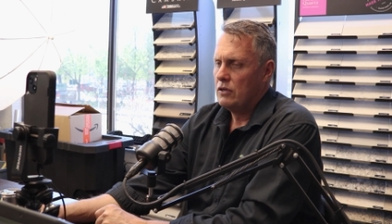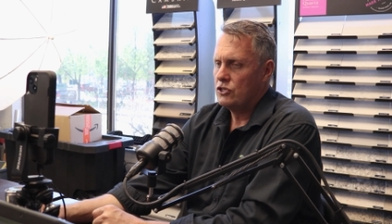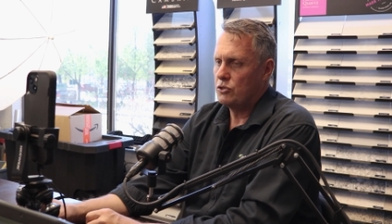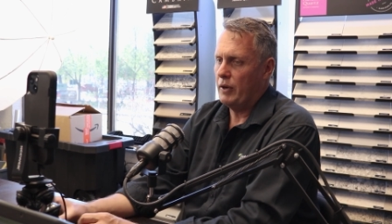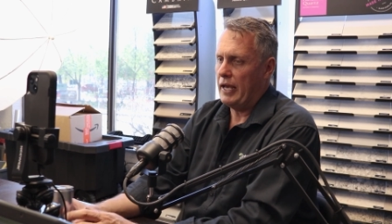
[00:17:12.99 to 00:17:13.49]

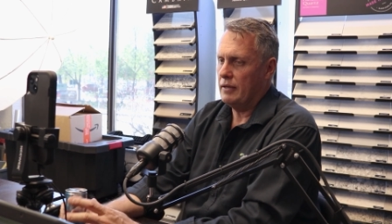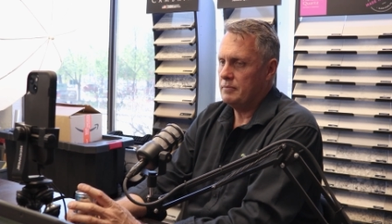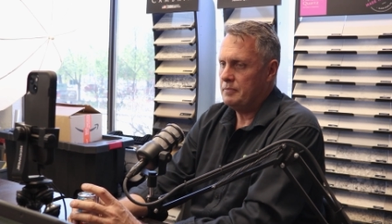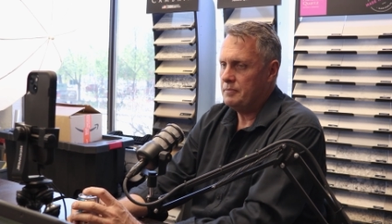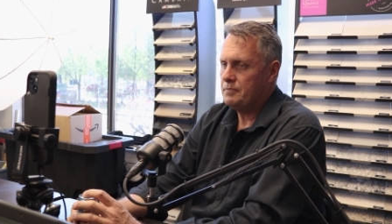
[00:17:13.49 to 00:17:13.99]
sweet
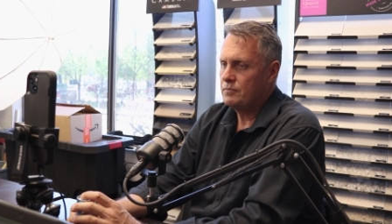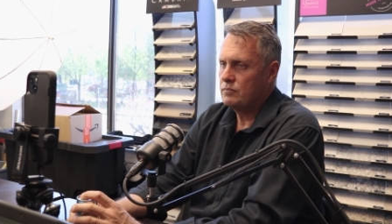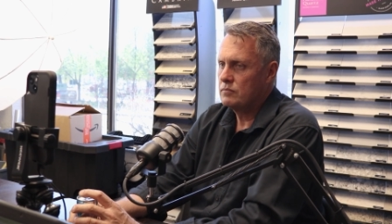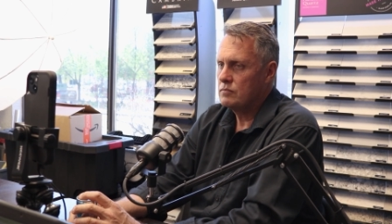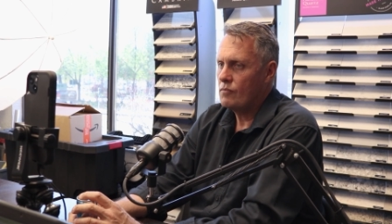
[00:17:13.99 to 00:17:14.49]

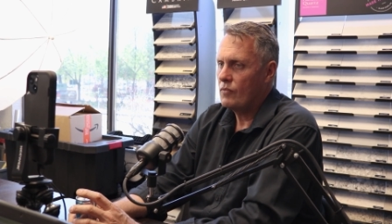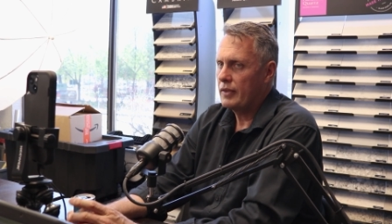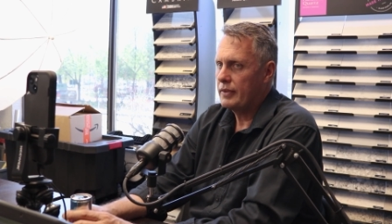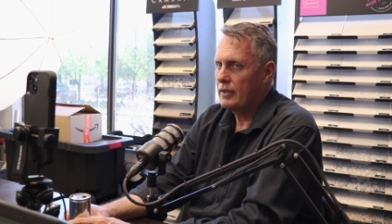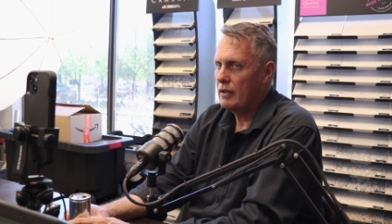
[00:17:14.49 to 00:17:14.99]

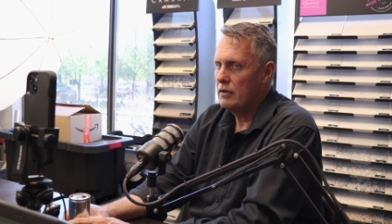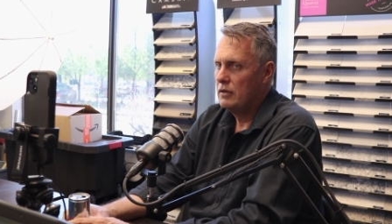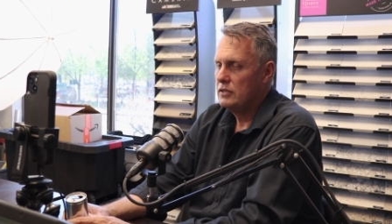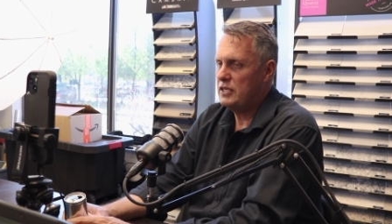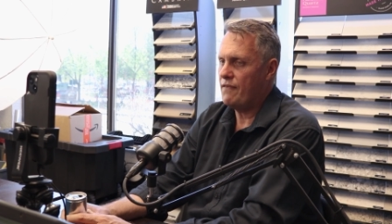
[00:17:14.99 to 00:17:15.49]
Sepha
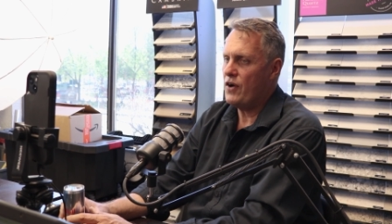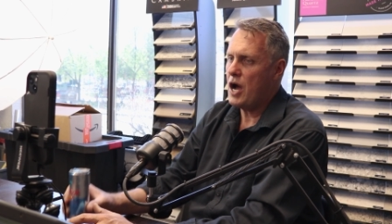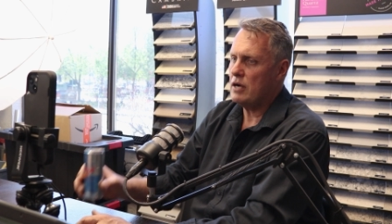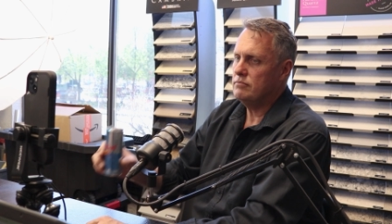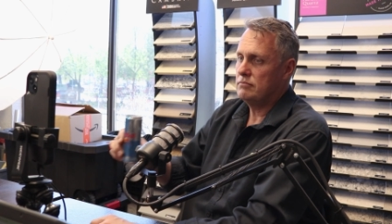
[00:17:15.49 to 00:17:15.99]

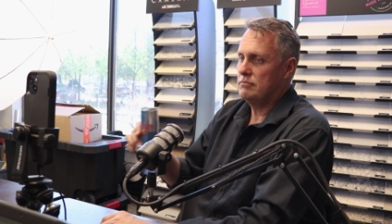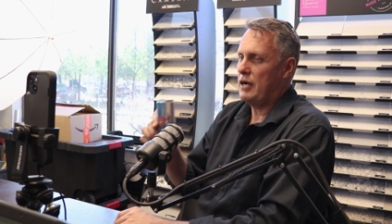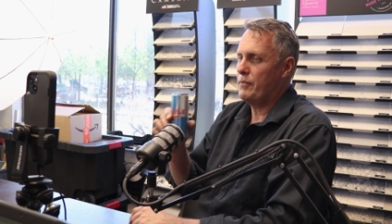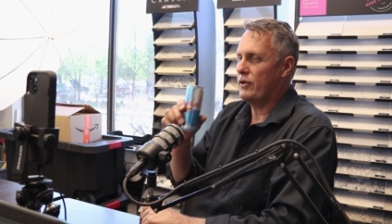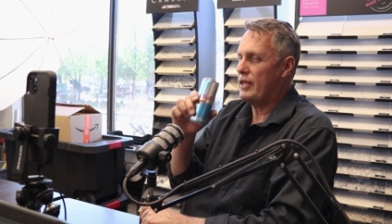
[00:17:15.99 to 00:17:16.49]
Sepha
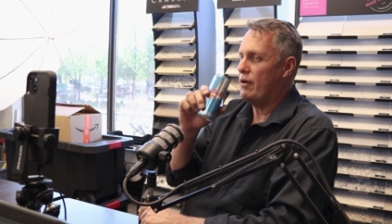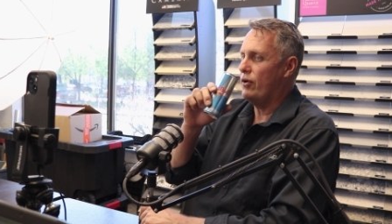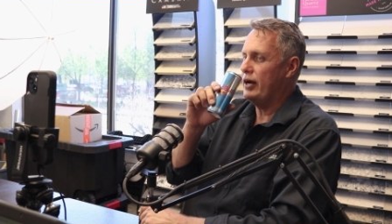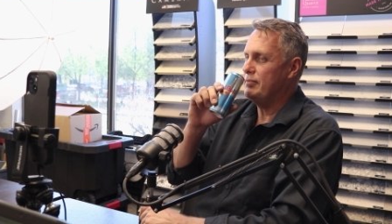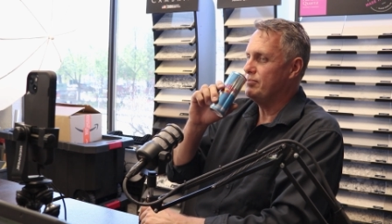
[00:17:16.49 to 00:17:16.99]
hope we got that
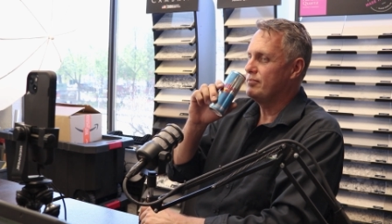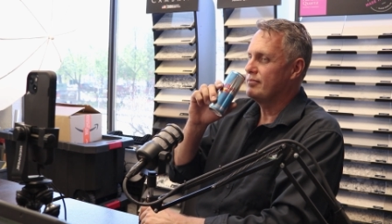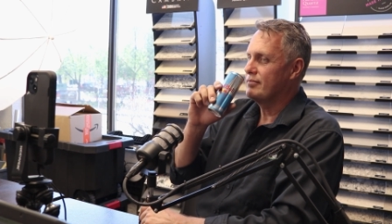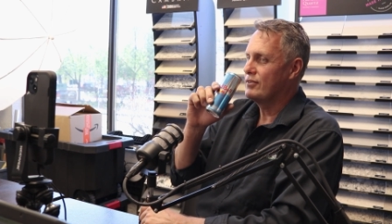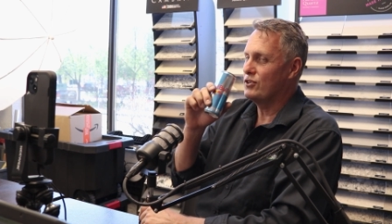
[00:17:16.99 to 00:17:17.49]
right yeah I
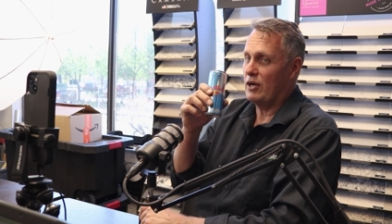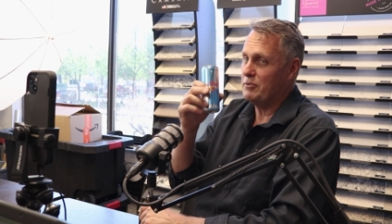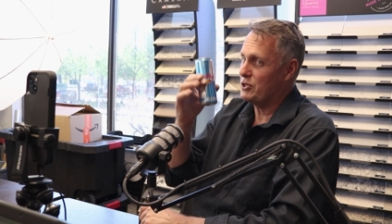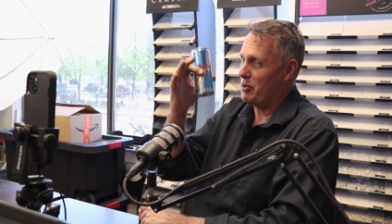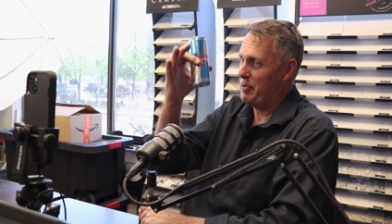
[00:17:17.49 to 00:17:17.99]
hope so because I'm just